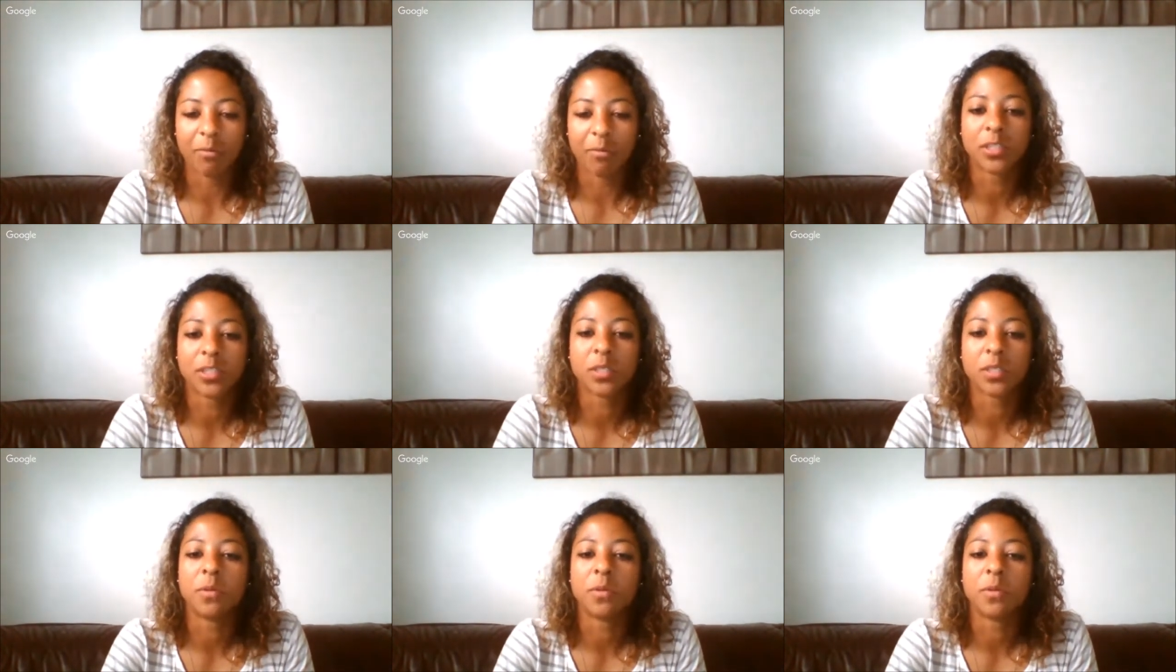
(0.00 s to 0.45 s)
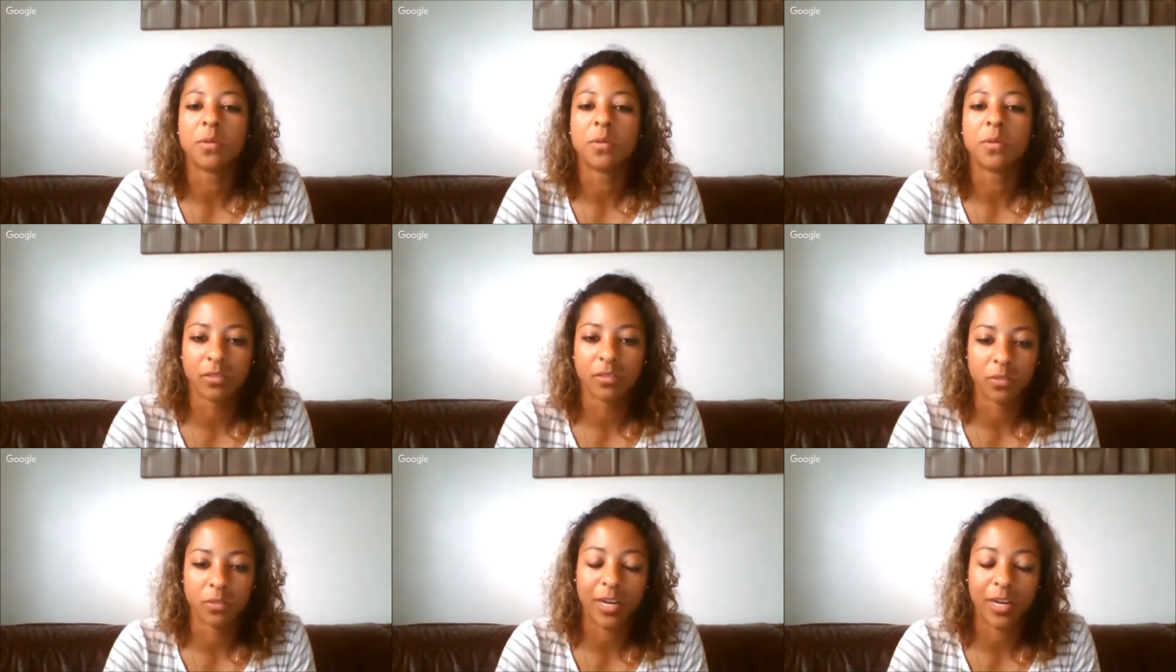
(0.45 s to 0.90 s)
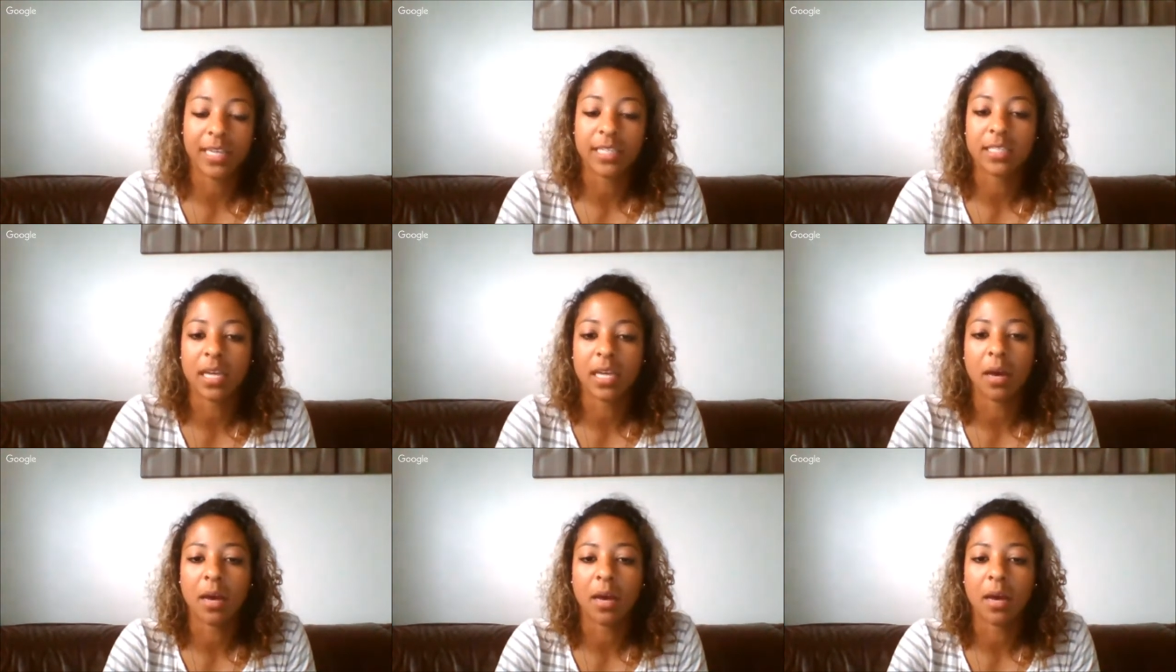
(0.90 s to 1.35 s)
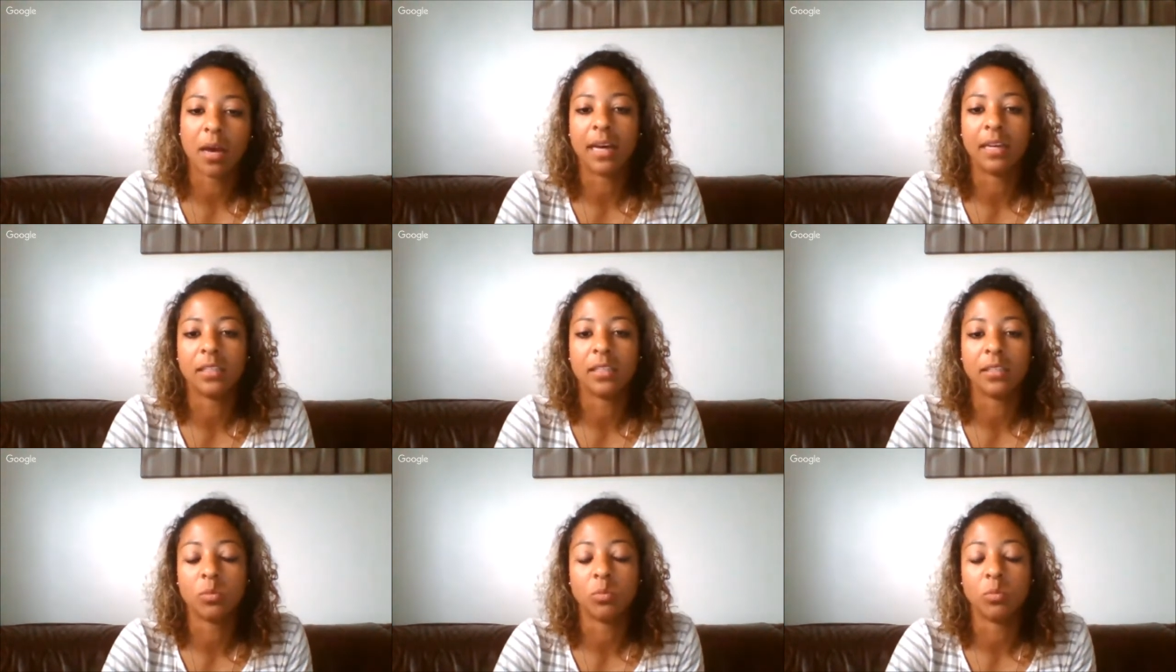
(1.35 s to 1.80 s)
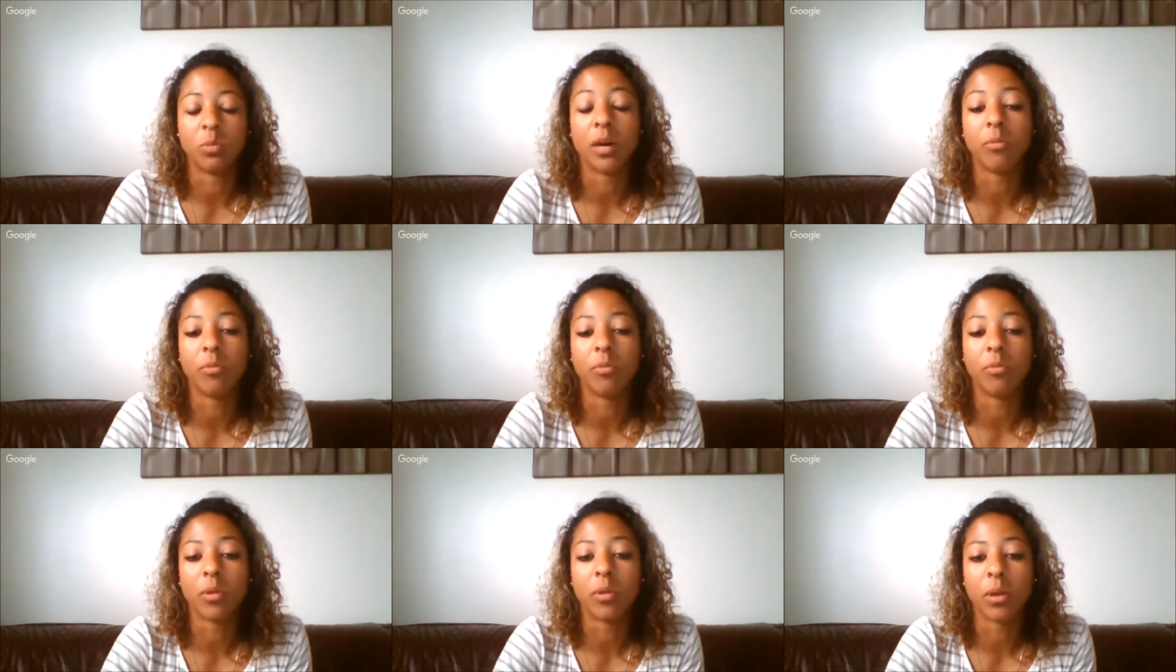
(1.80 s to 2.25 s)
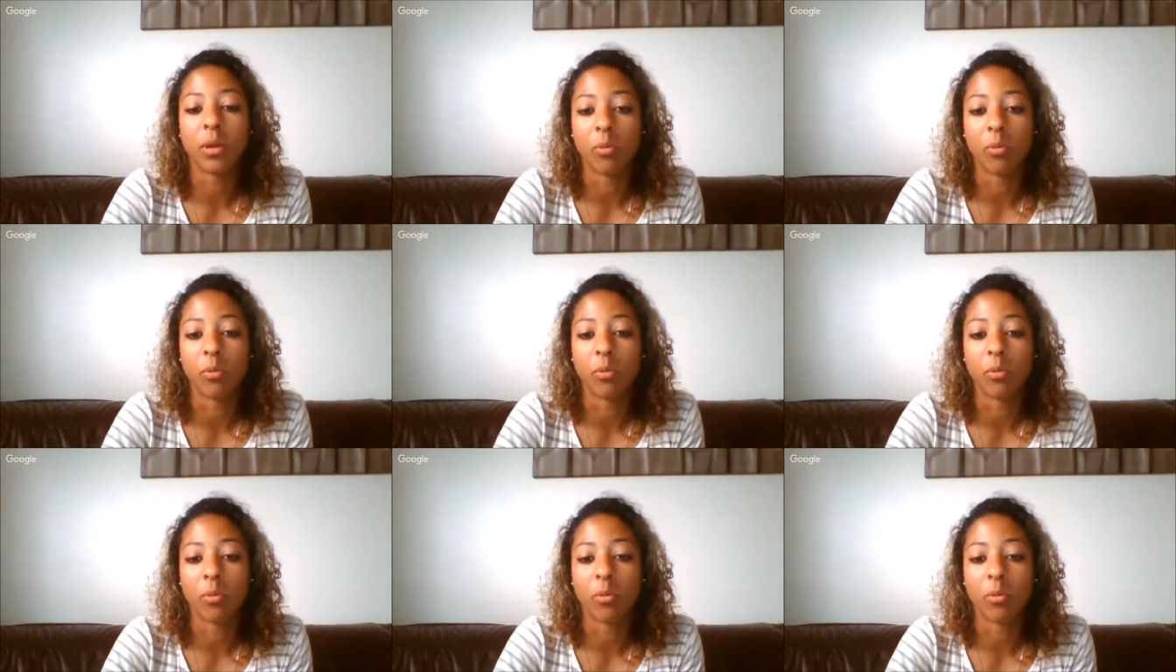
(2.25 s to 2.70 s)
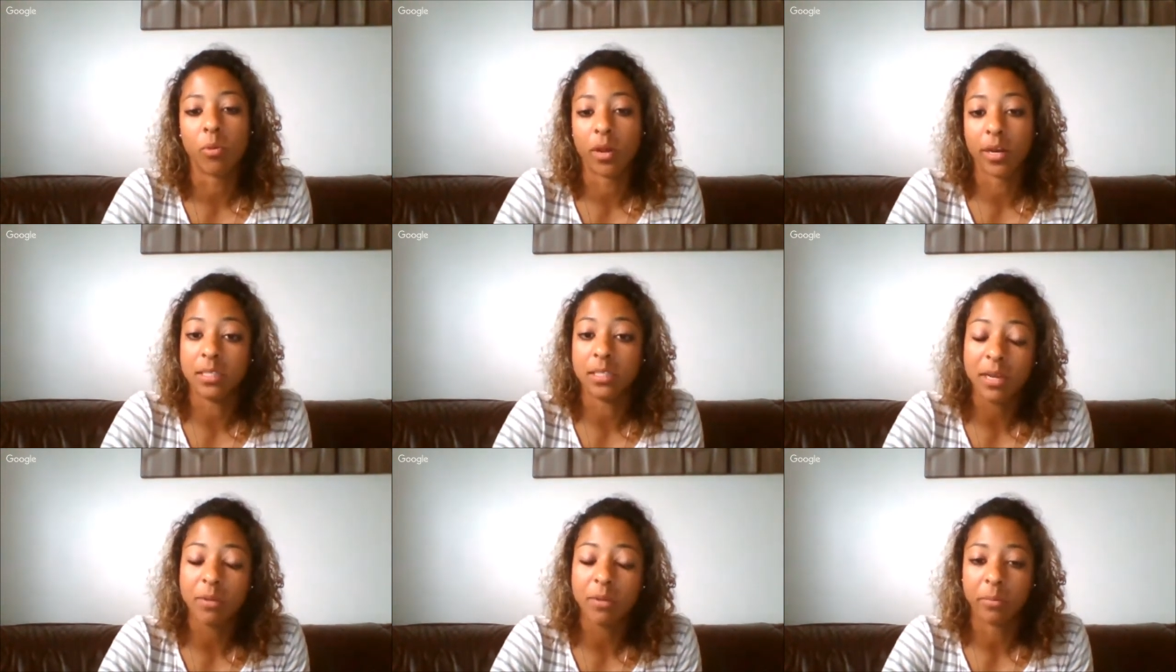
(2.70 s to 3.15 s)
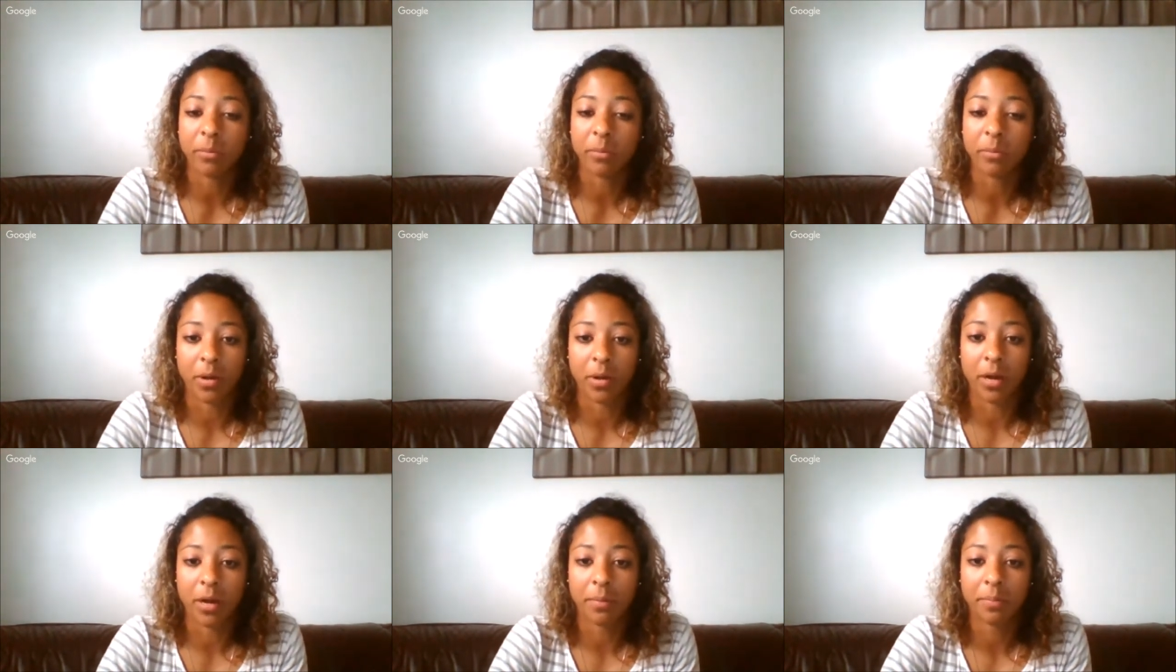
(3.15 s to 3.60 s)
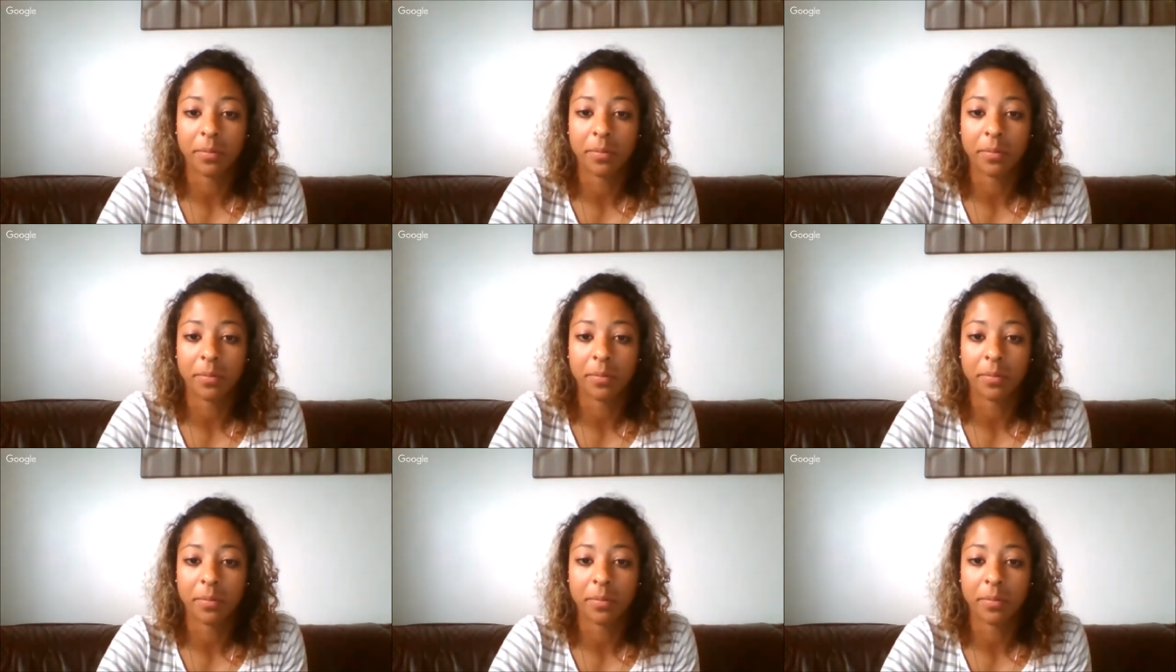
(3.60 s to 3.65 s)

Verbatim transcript: We were supposed to dress up as what we wanted to be when we grow up.